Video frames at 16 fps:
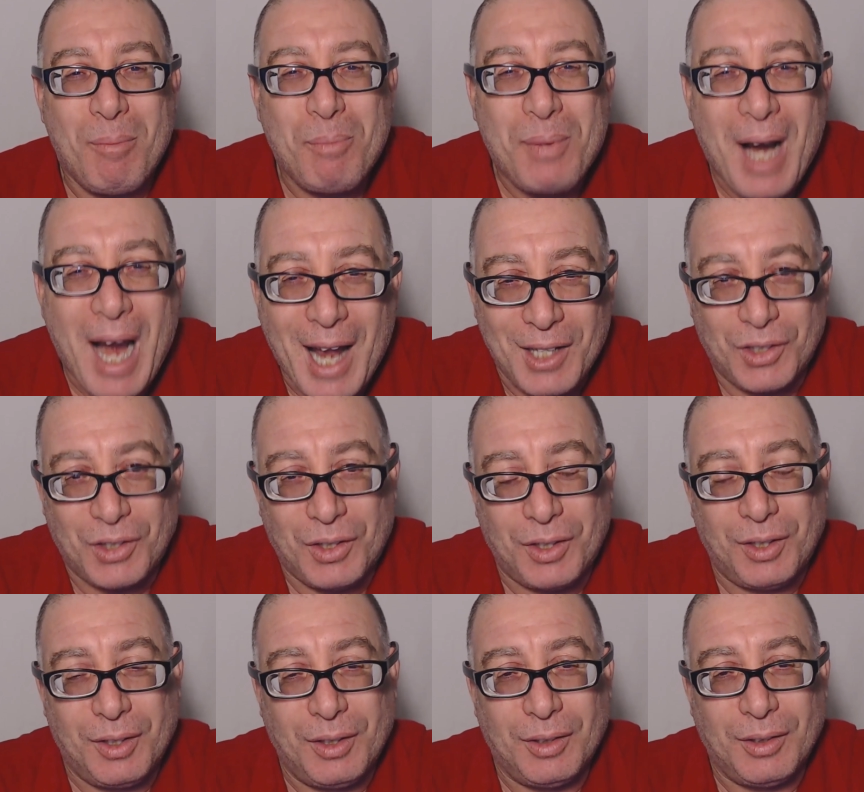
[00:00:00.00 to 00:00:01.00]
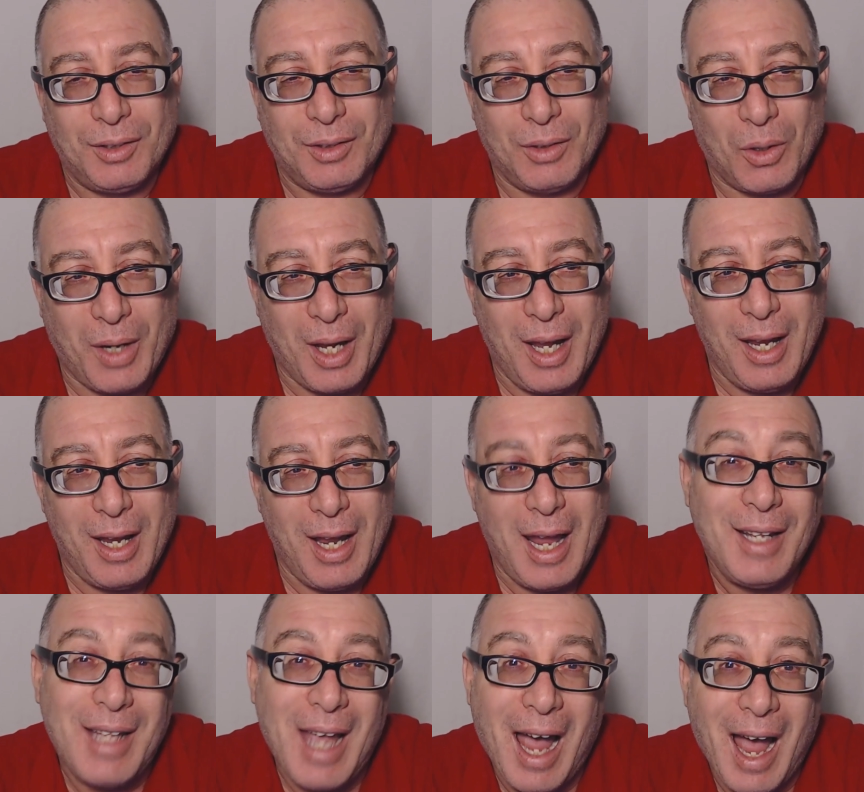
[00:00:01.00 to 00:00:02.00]
price, okay,
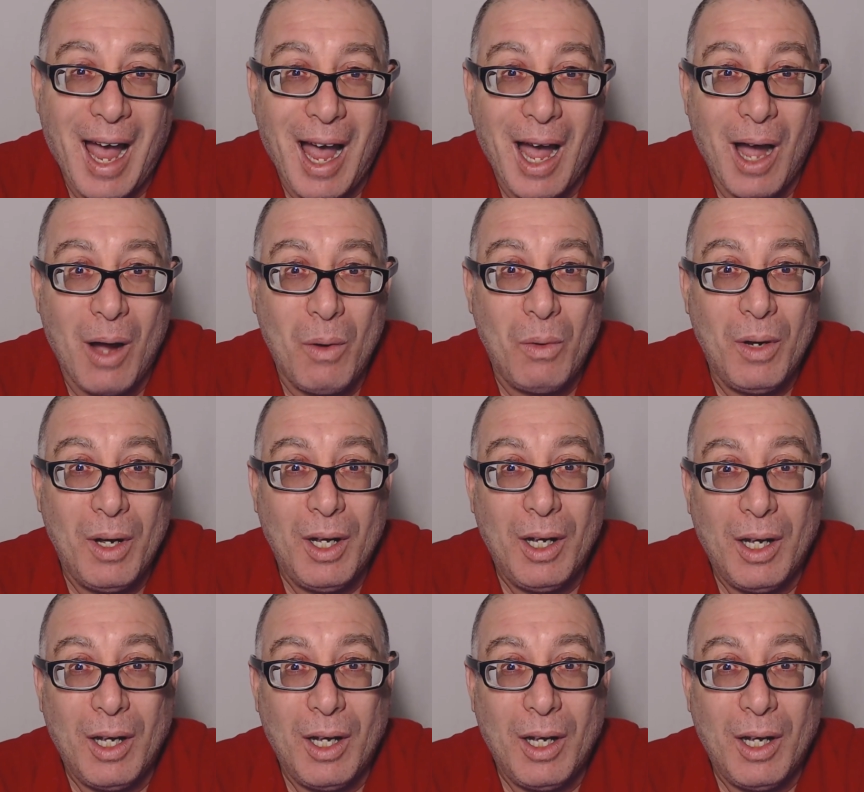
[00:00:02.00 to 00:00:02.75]
and how.